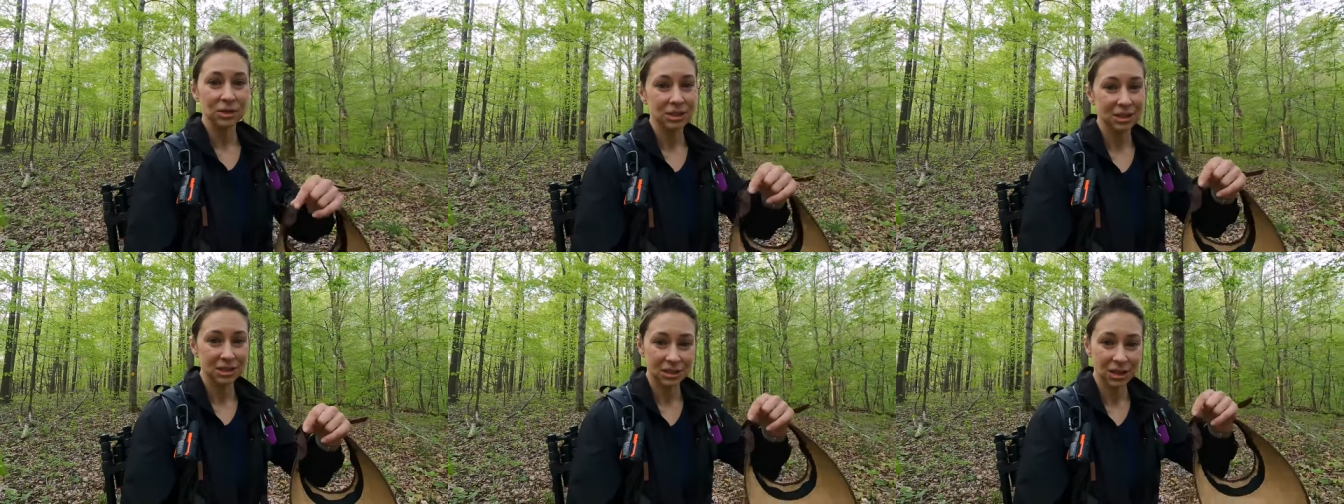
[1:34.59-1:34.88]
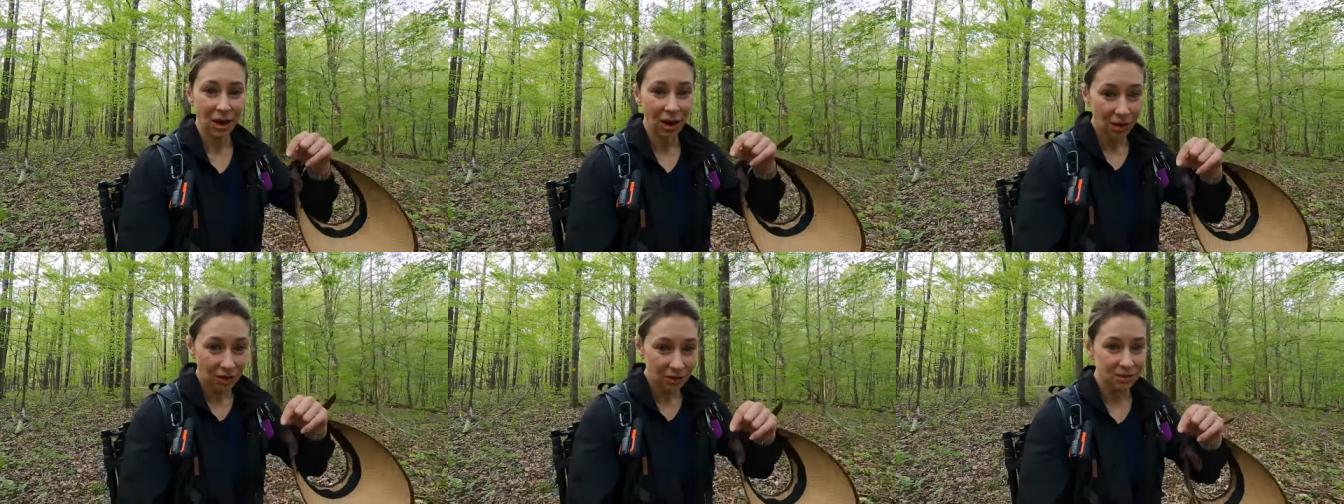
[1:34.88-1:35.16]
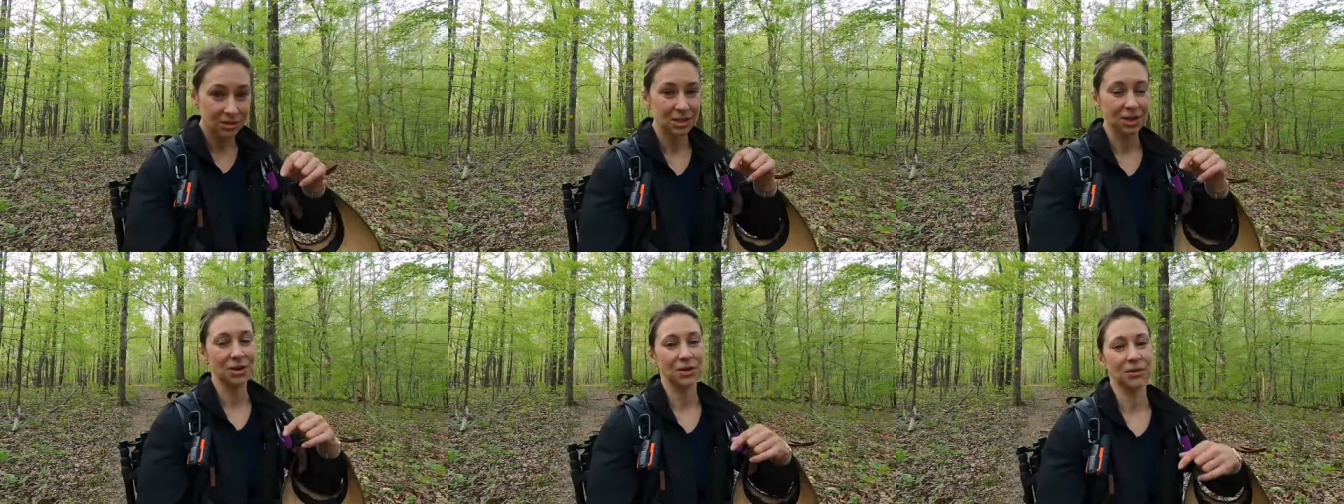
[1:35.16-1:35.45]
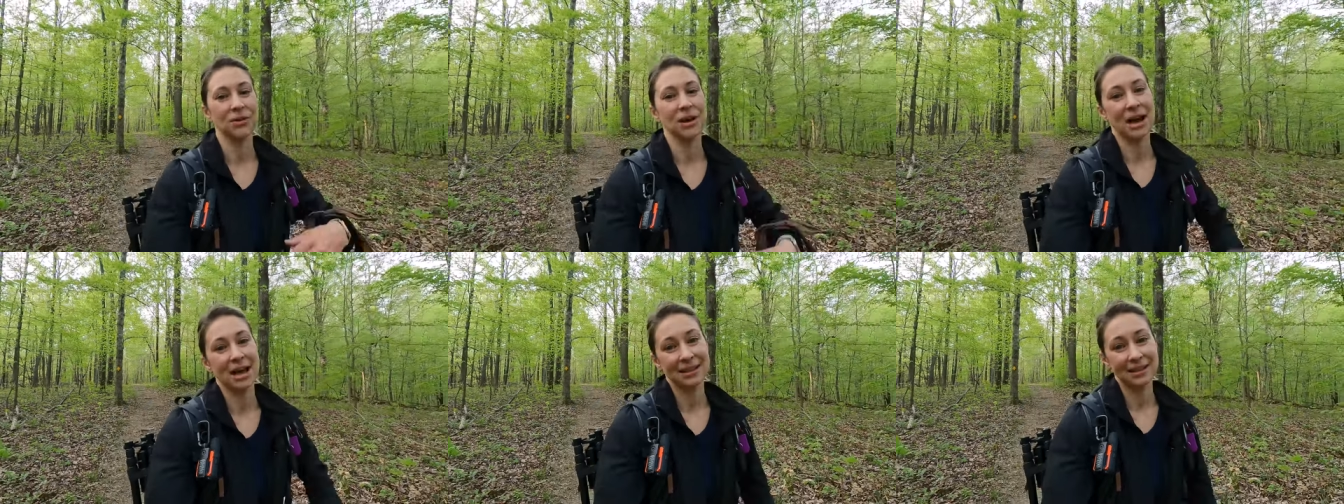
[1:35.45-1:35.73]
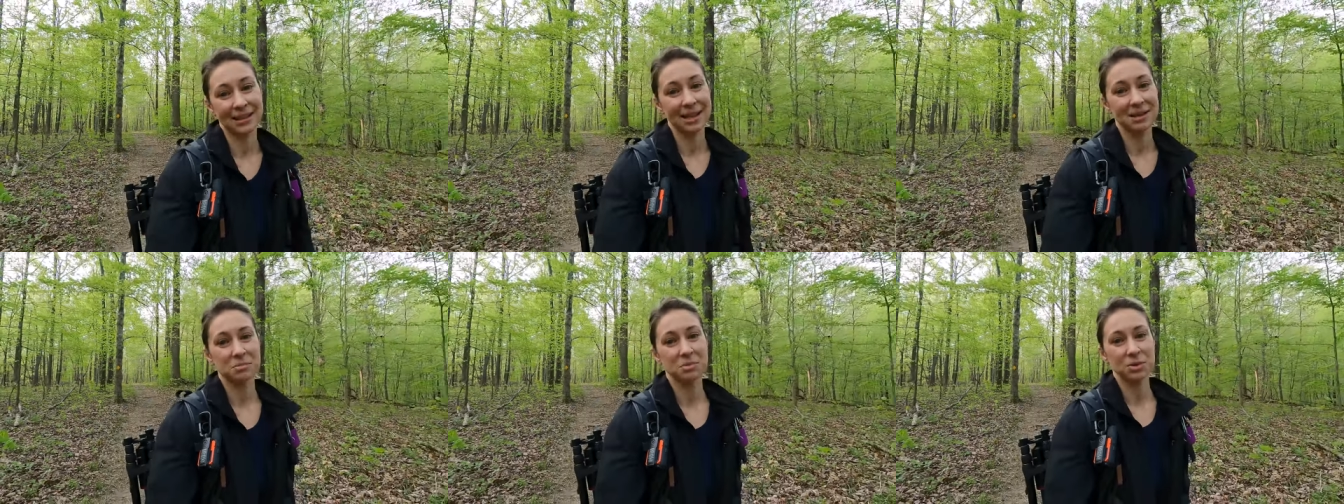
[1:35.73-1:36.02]
which is also
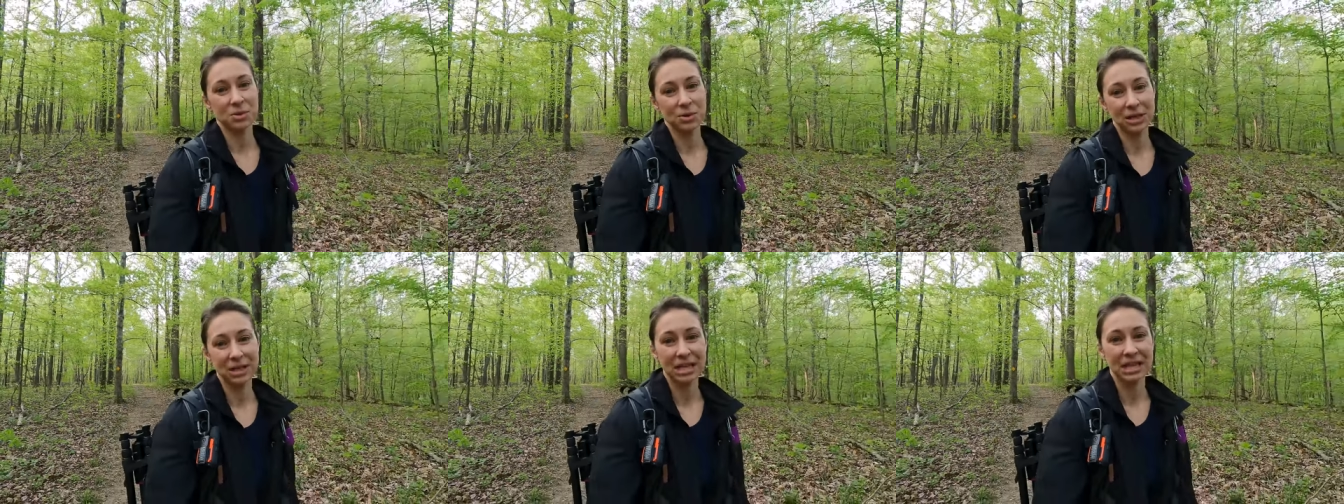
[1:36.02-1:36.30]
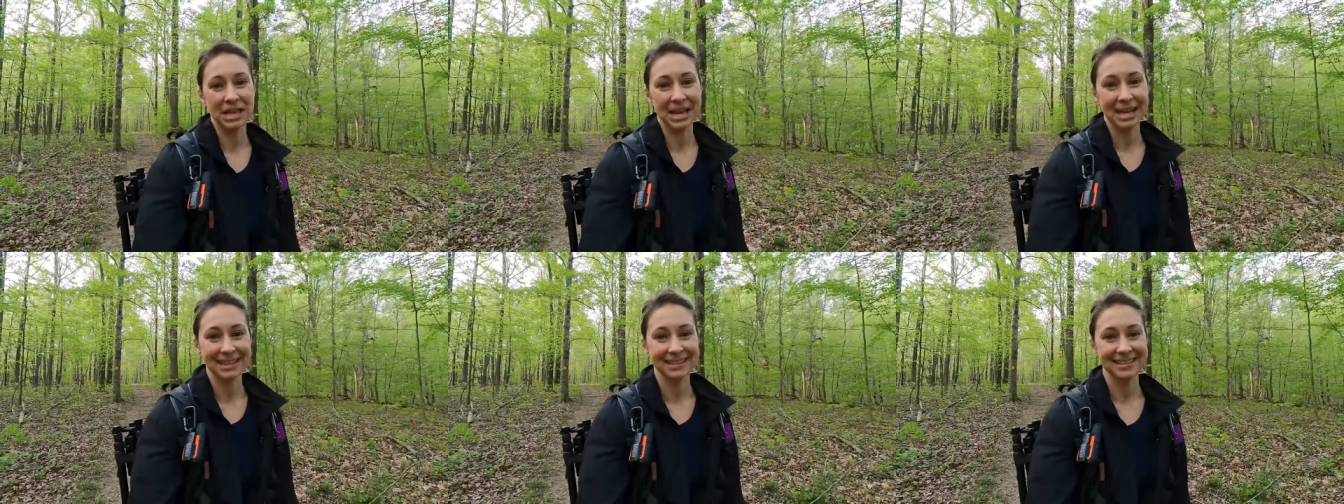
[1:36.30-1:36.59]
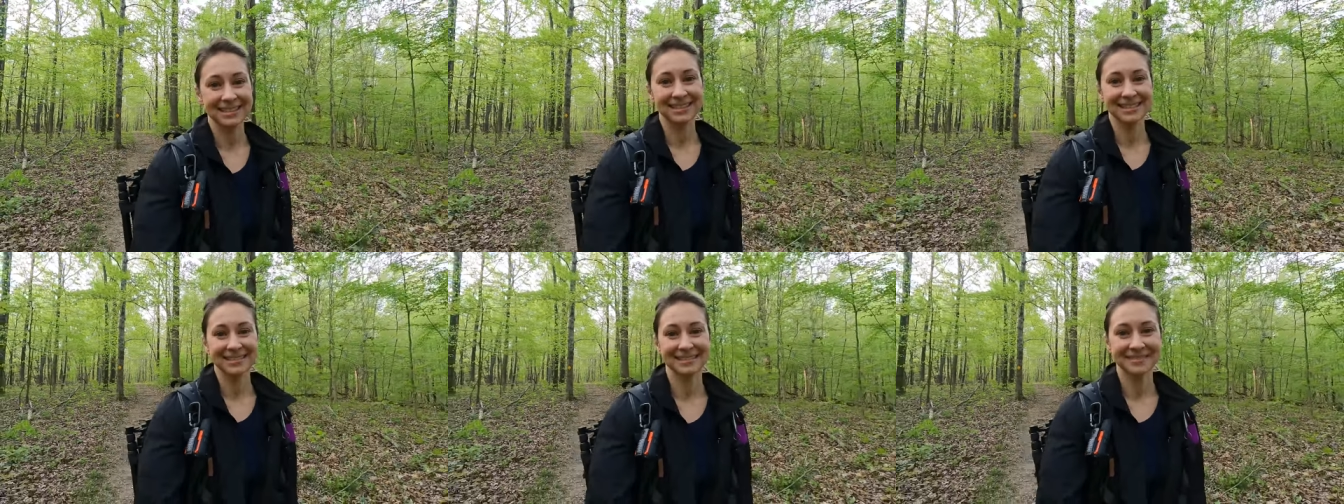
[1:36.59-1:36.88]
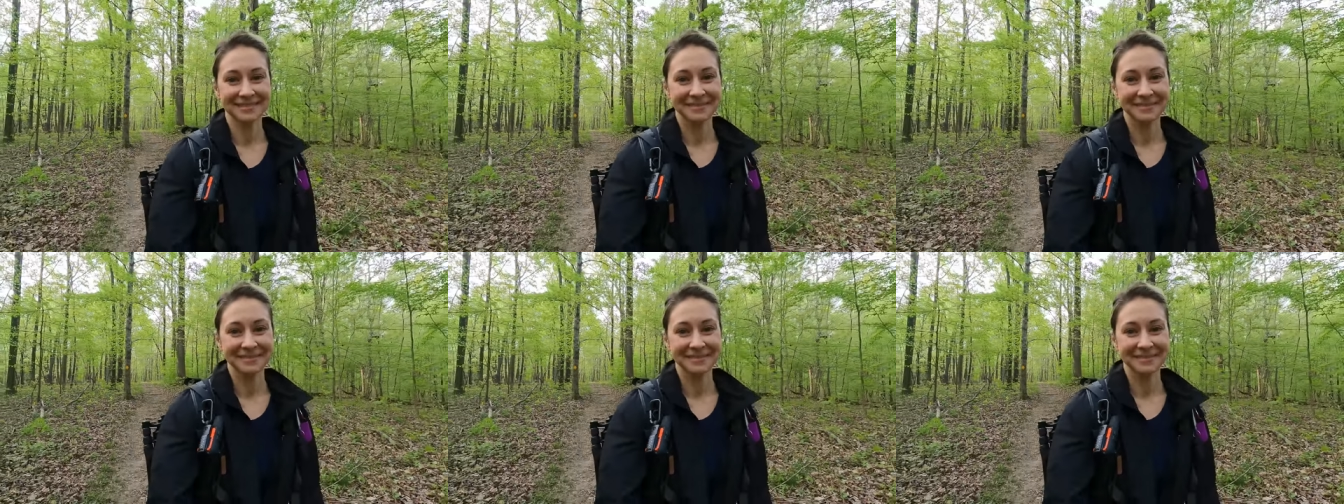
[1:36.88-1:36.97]
at Land Between the Lakes.